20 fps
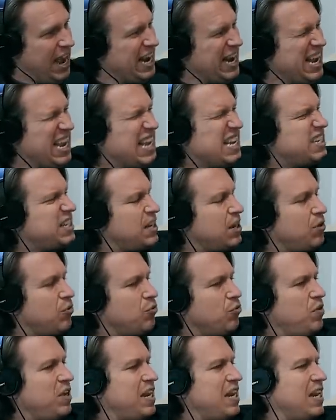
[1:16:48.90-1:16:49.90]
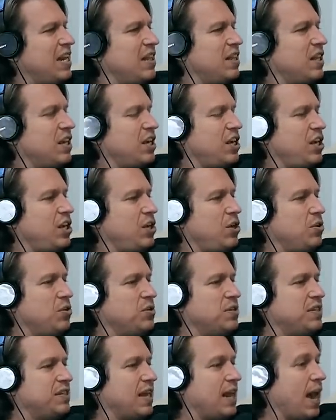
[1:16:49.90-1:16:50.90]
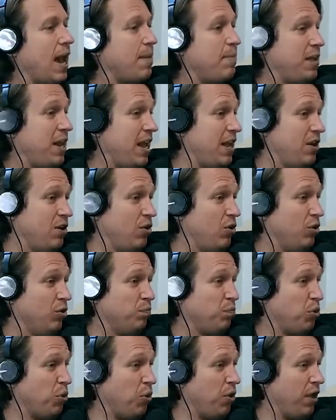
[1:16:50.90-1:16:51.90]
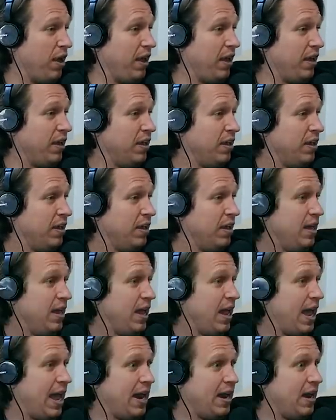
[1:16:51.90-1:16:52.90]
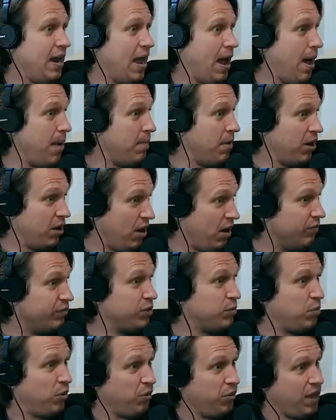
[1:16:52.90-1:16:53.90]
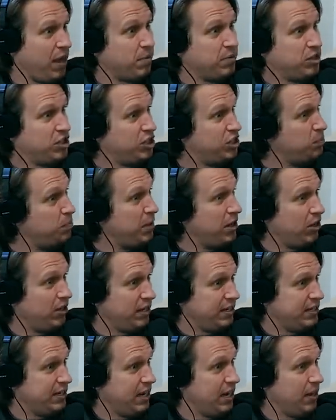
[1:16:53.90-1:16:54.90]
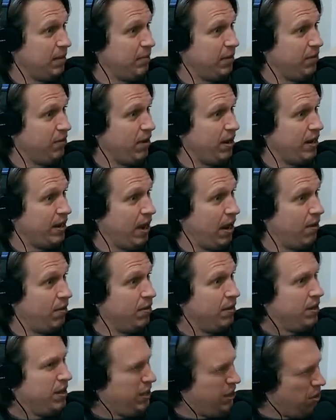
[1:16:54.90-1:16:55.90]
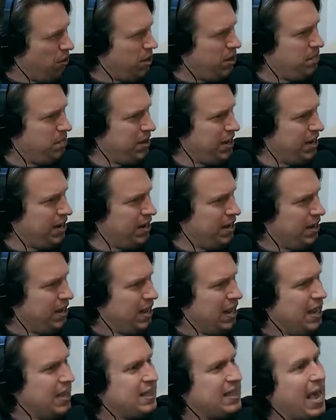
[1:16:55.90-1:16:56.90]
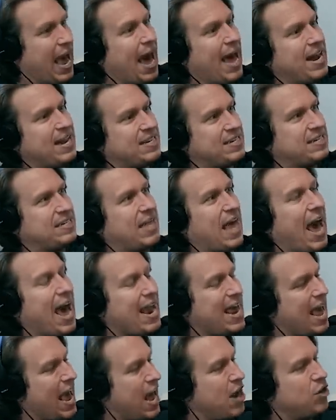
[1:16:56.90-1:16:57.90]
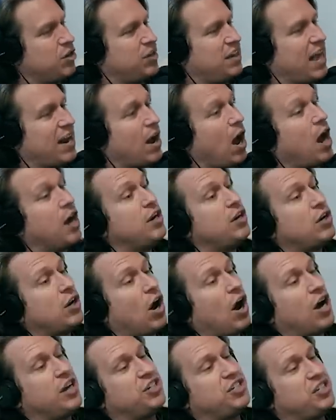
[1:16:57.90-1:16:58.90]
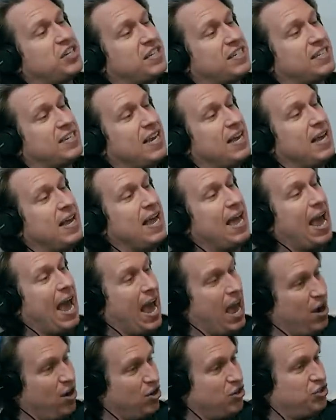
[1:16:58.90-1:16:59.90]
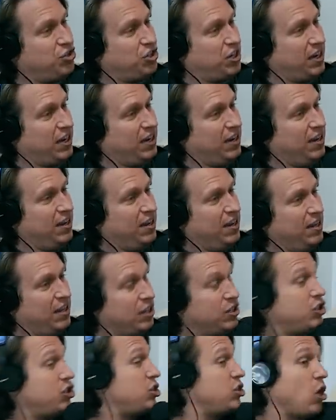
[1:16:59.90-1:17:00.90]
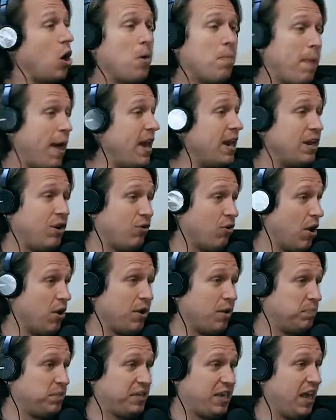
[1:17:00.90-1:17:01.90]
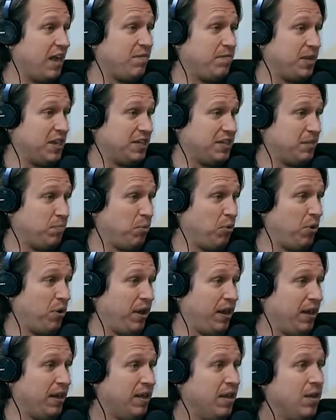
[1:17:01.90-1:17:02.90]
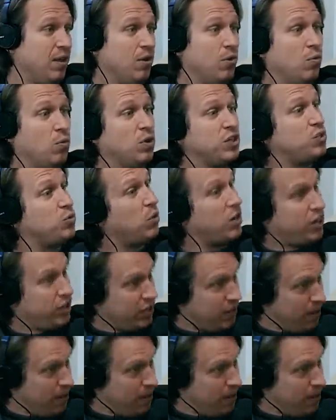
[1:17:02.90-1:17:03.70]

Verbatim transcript: And isn't reading the cues that I'm an 8-year-old boy and I'm uncomfortable with how much spittle is hitting me. Right, yeah, yeah. You know what I mean? Yes. That is energy, that unconscious energy that so many grown-ups gave me as a boy, was what